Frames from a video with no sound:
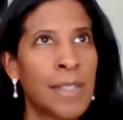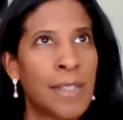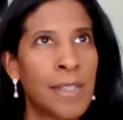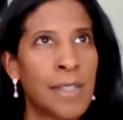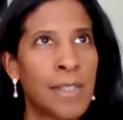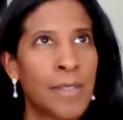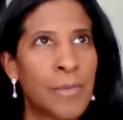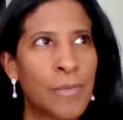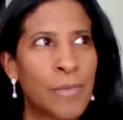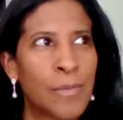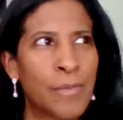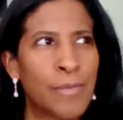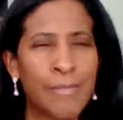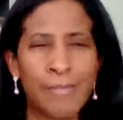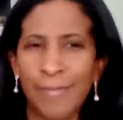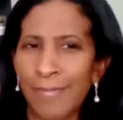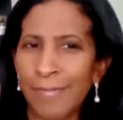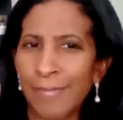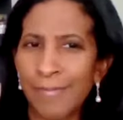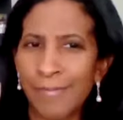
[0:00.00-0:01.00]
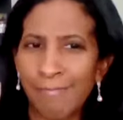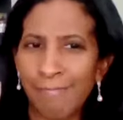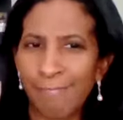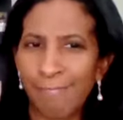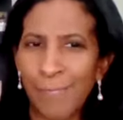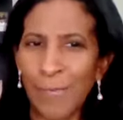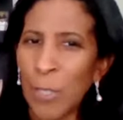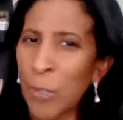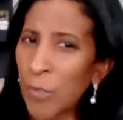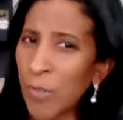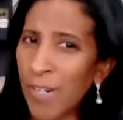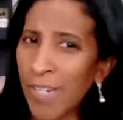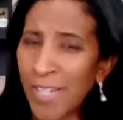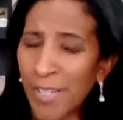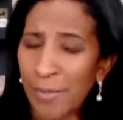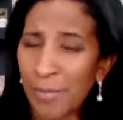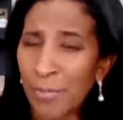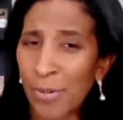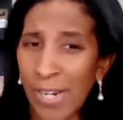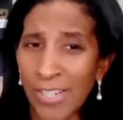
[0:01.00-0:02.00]
Um,
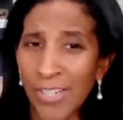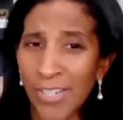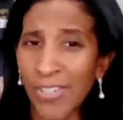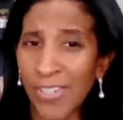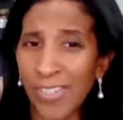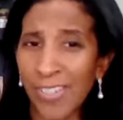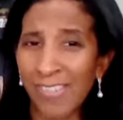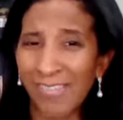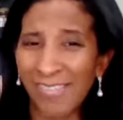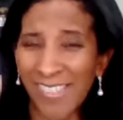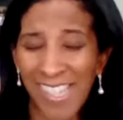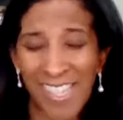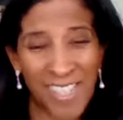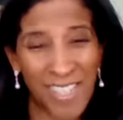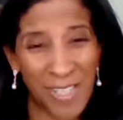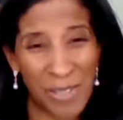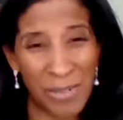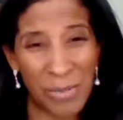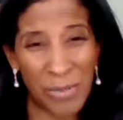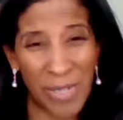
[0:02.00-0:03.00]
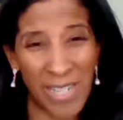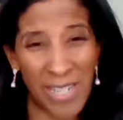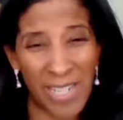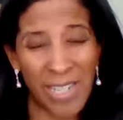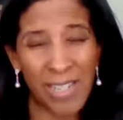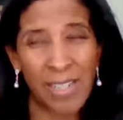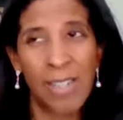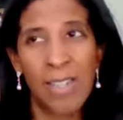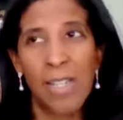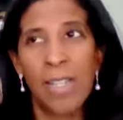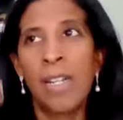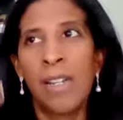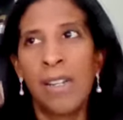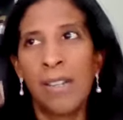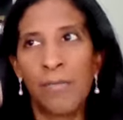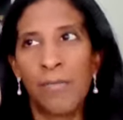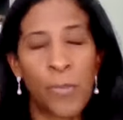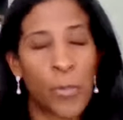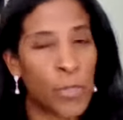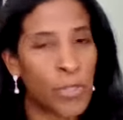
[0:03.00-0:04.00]
Low-grade depression gets in the way.
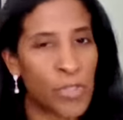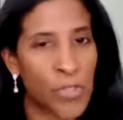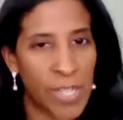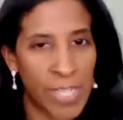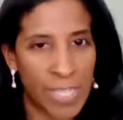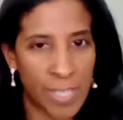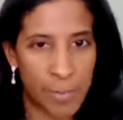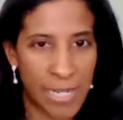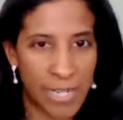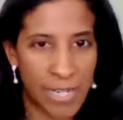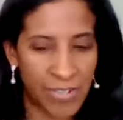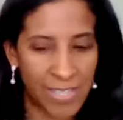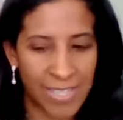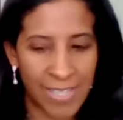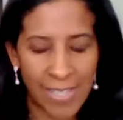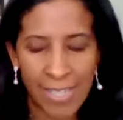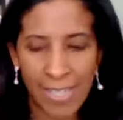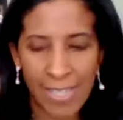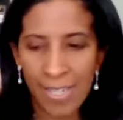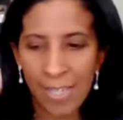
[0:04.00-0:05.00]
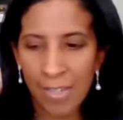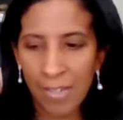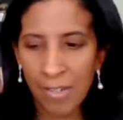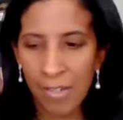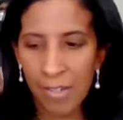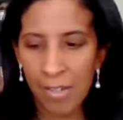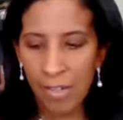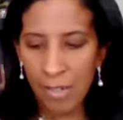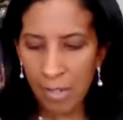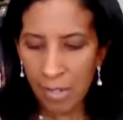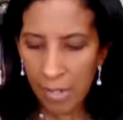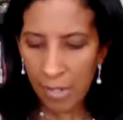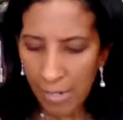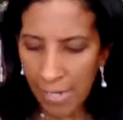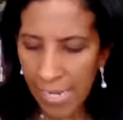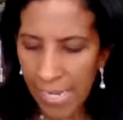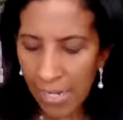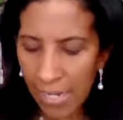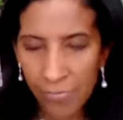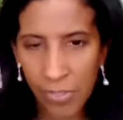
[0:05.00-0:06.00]
Full transparency.
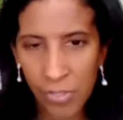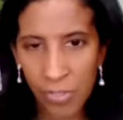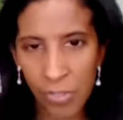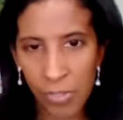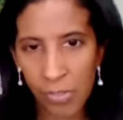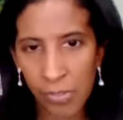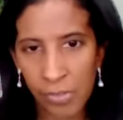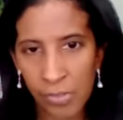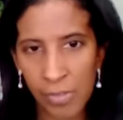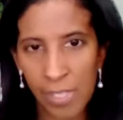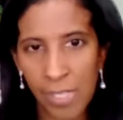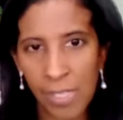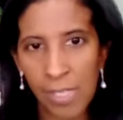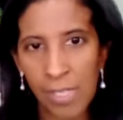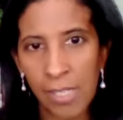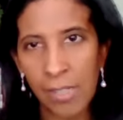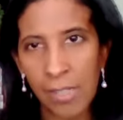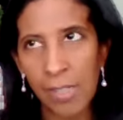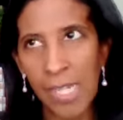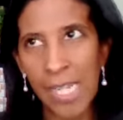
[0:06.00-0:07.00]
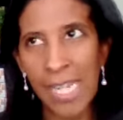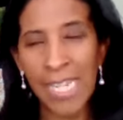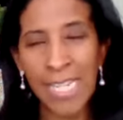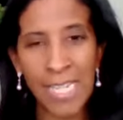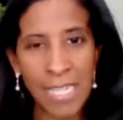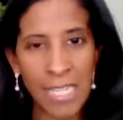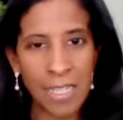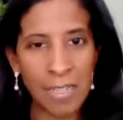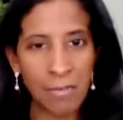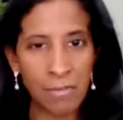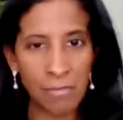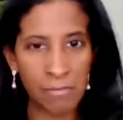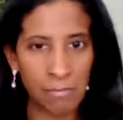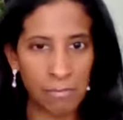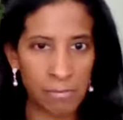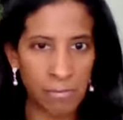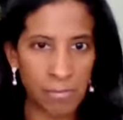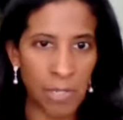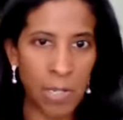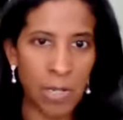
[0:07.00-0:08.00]
After the ending
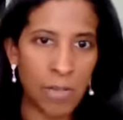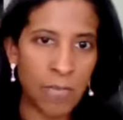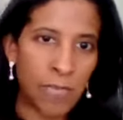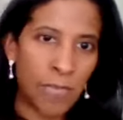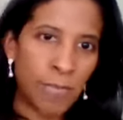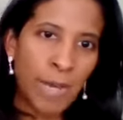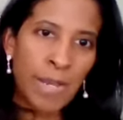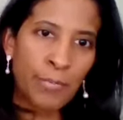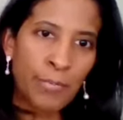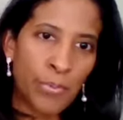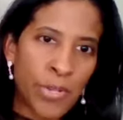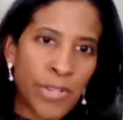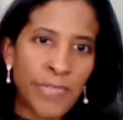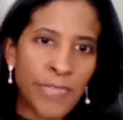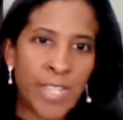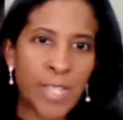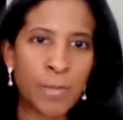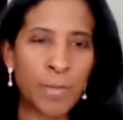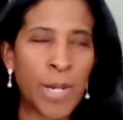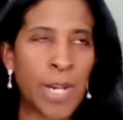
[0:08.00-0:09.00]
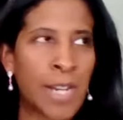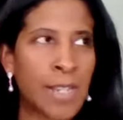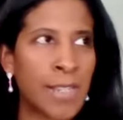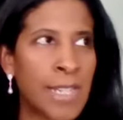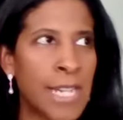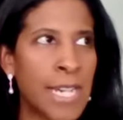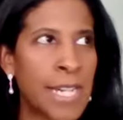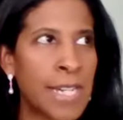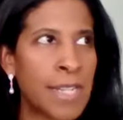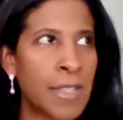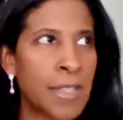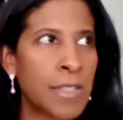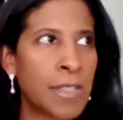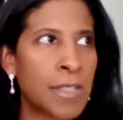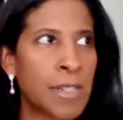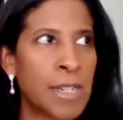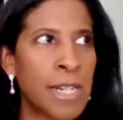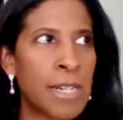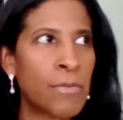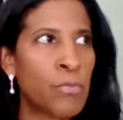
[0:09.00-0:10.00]
of my previous
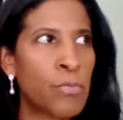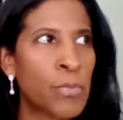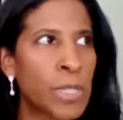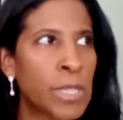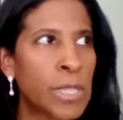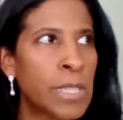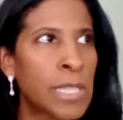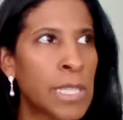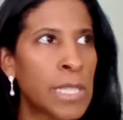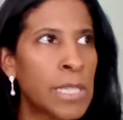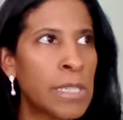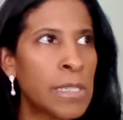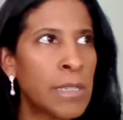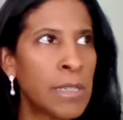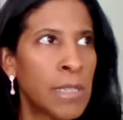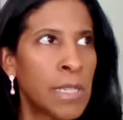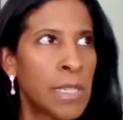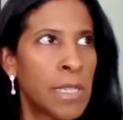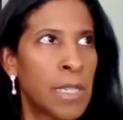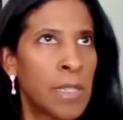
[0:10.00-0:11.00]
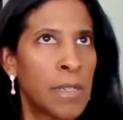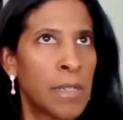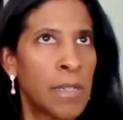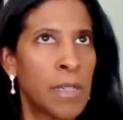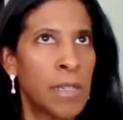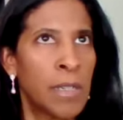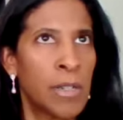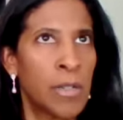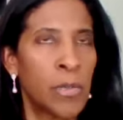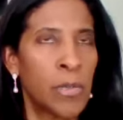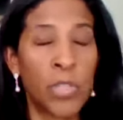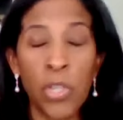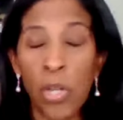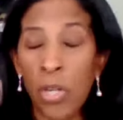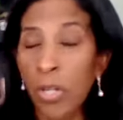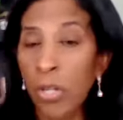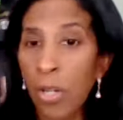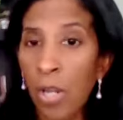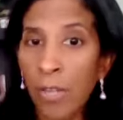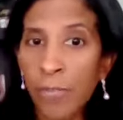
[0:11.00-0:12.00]
podcast, I really
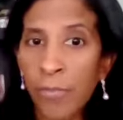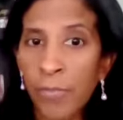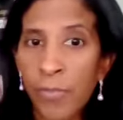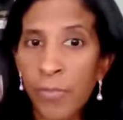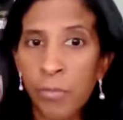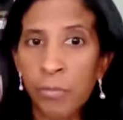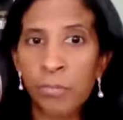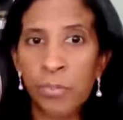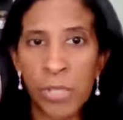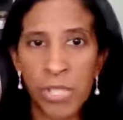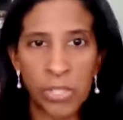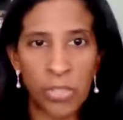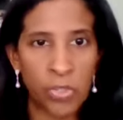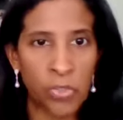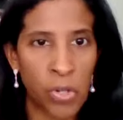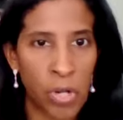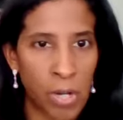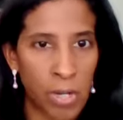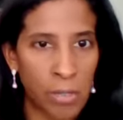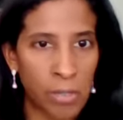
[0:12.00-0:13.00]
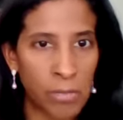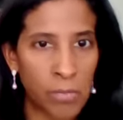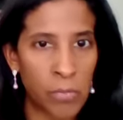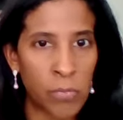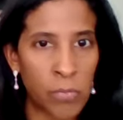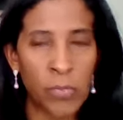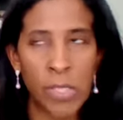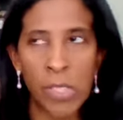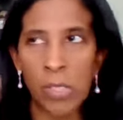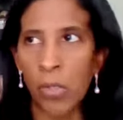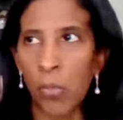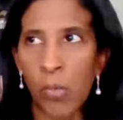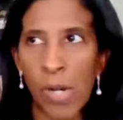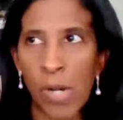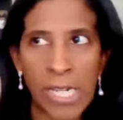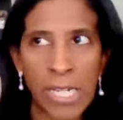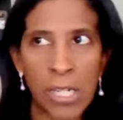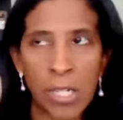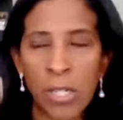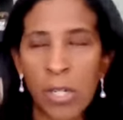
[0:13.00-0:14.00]
started off pretty strong,
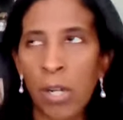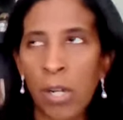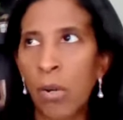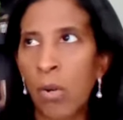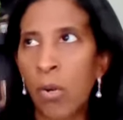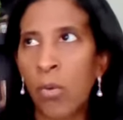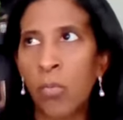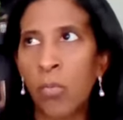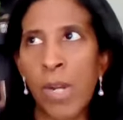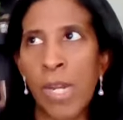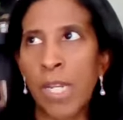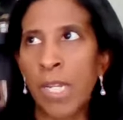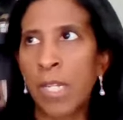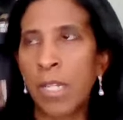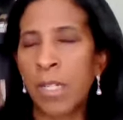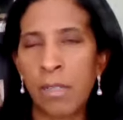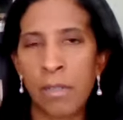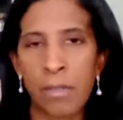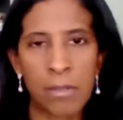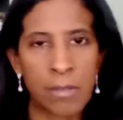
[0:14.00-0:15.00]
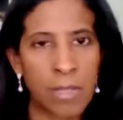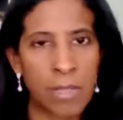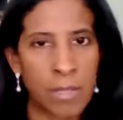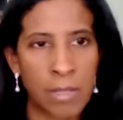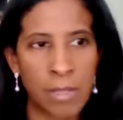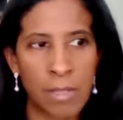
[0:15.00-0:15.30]
ready to go, ready to